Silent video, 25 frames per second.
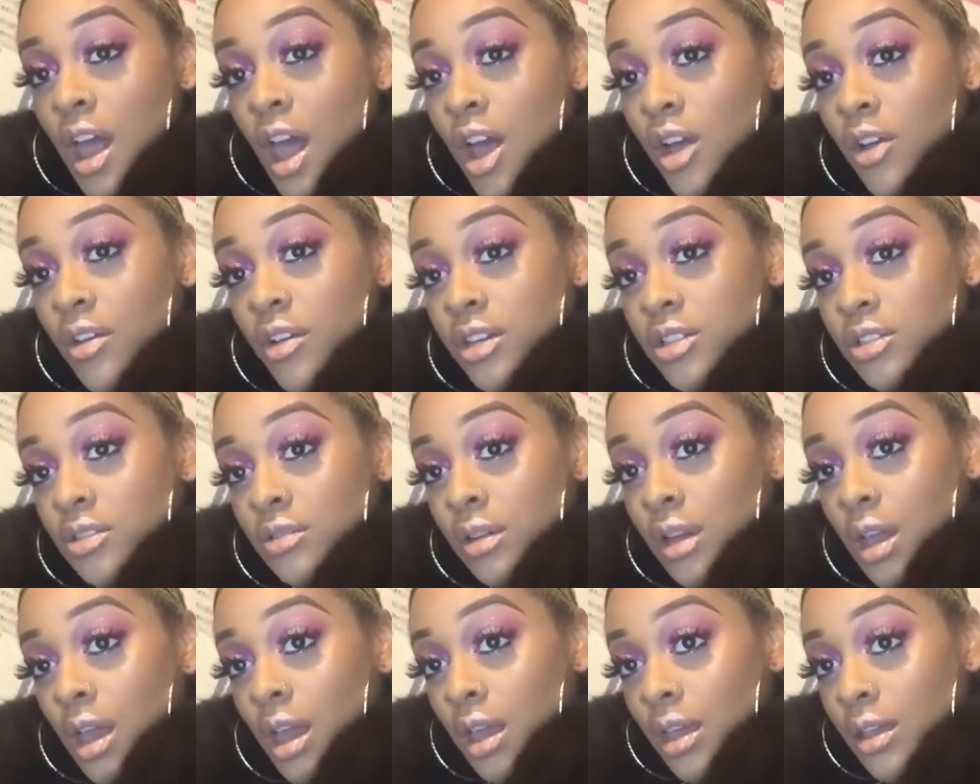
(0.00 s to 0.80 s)
Alright, you
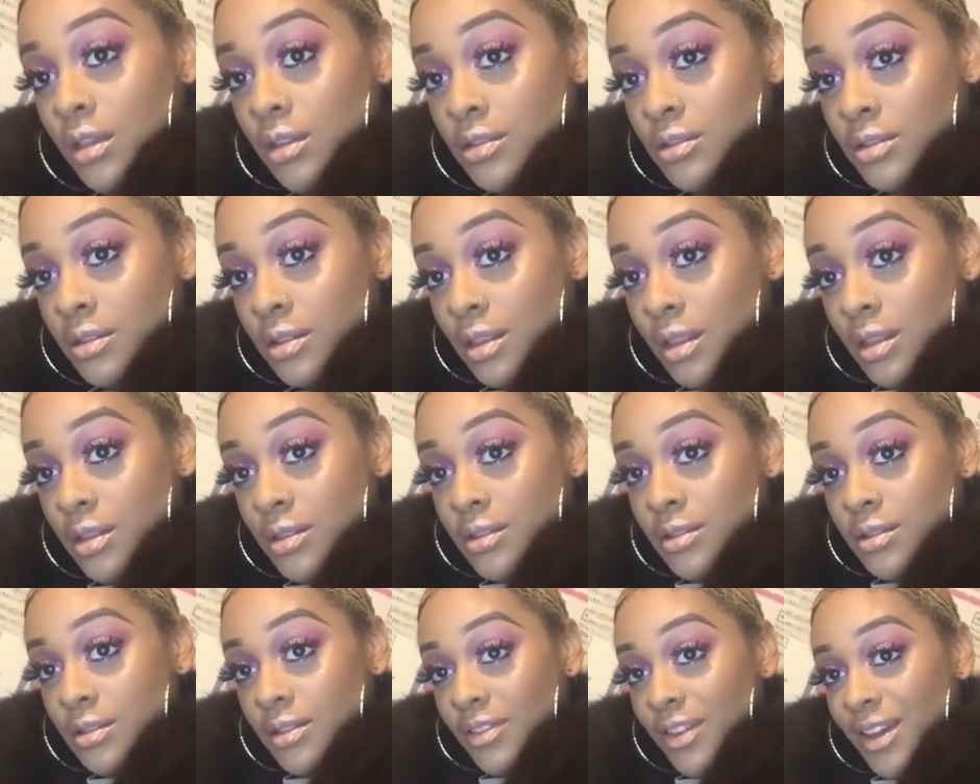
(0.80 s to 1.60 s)
guys, this
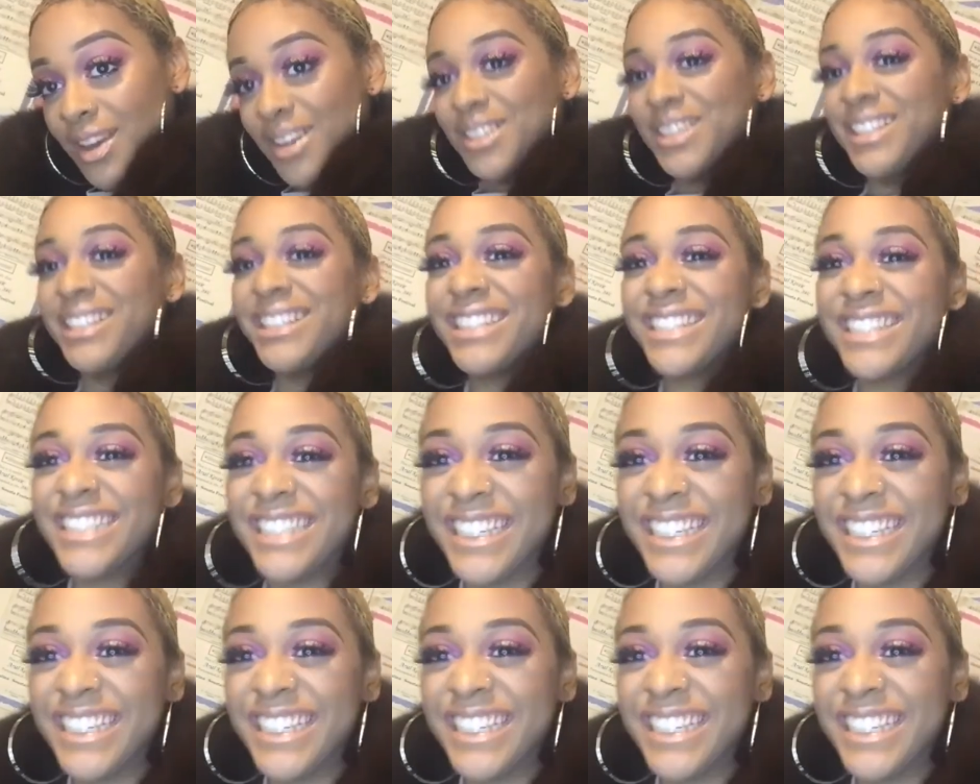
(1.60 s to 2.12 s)
is the final look.